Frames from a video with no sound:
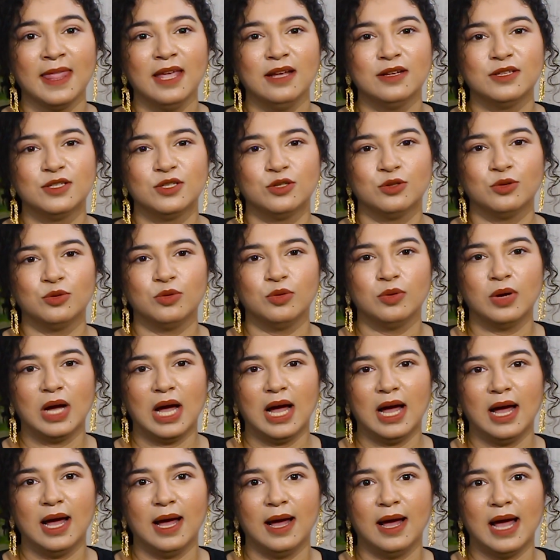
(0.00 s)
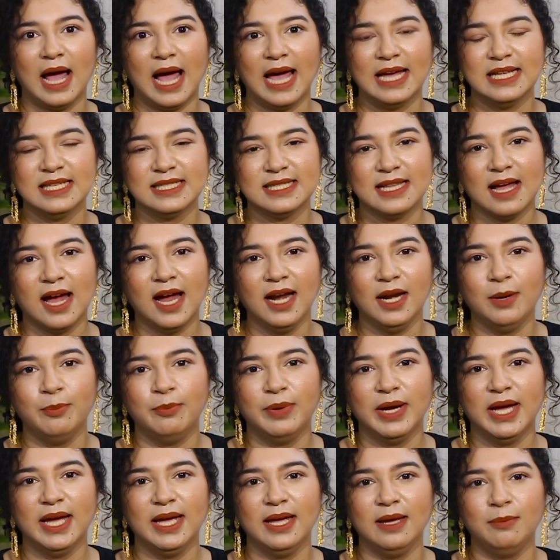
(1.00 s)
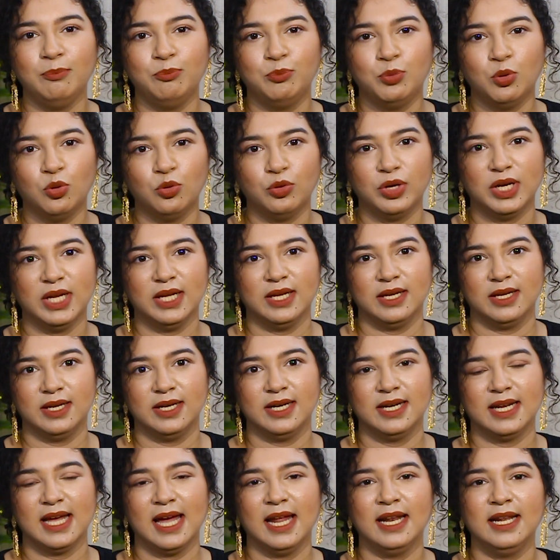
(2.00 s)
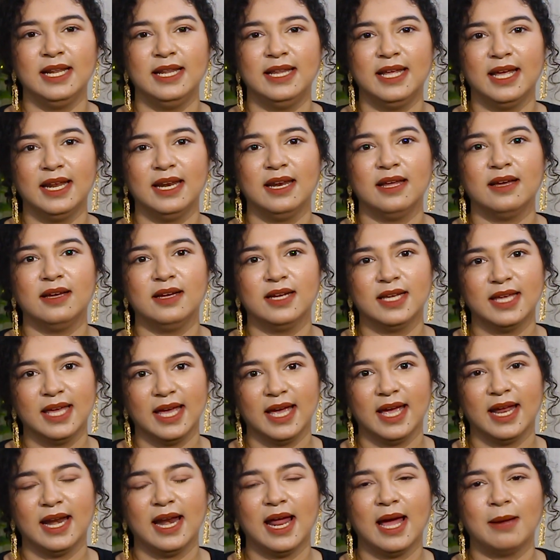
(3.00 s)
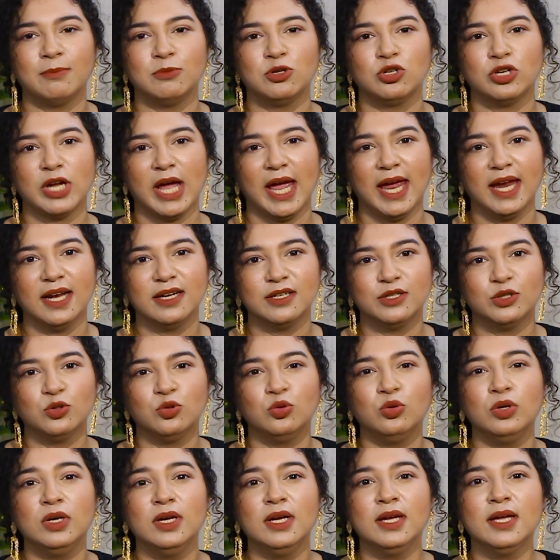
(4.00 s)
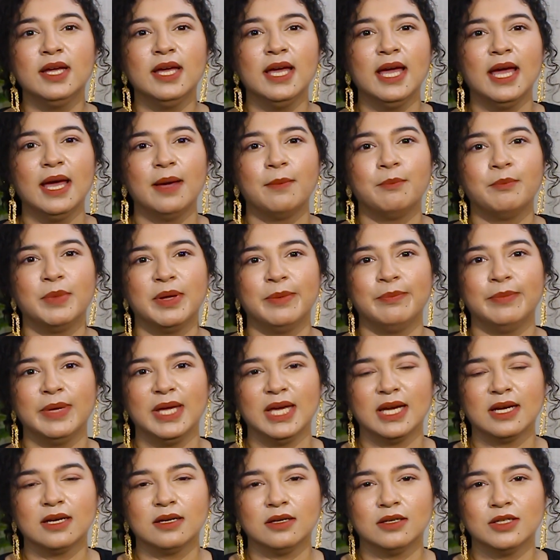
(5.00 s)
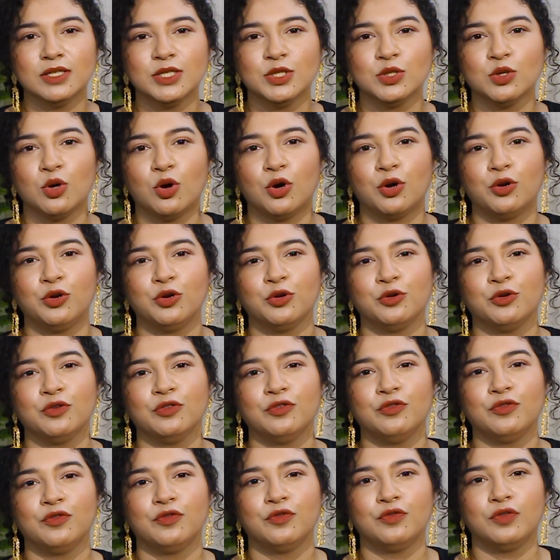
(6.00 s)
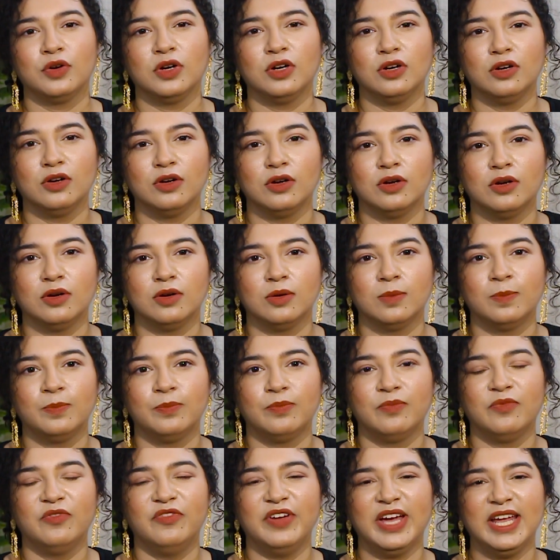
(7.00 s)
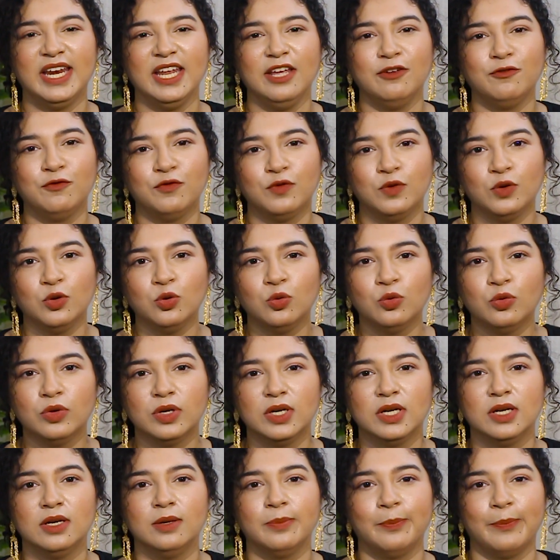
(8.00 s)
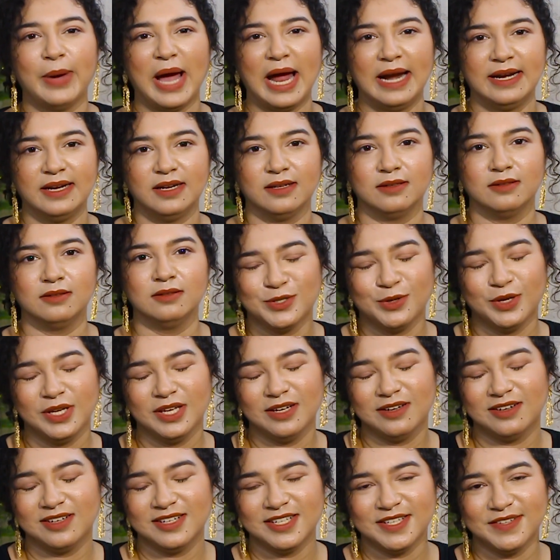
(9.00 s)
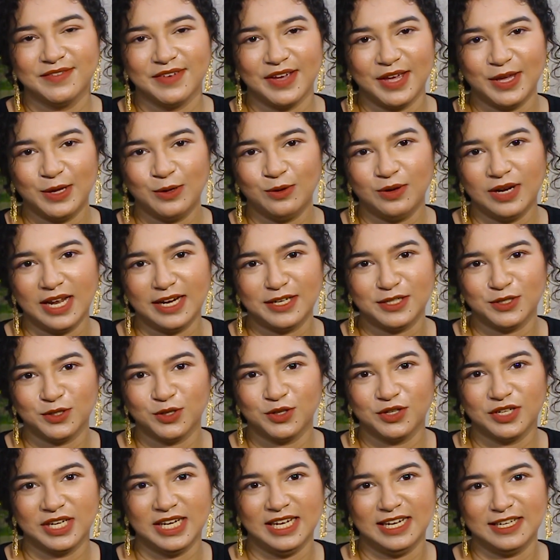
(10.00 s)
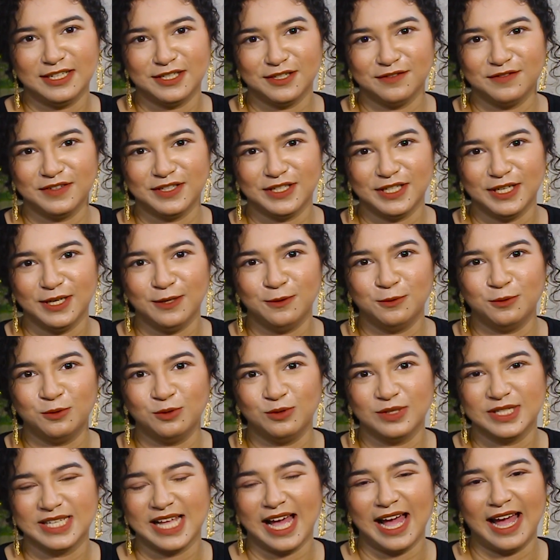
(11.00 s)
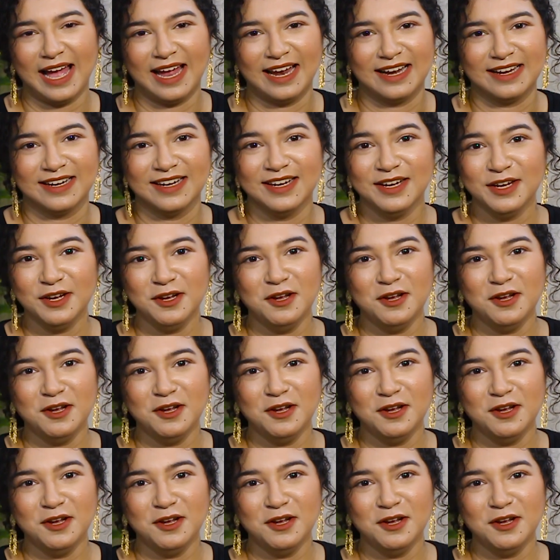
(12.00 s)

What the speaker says: So I start by pouring it, and then again I'm trying to mimic a sort of a very fluid pattern. So here is where you let your creativity loose and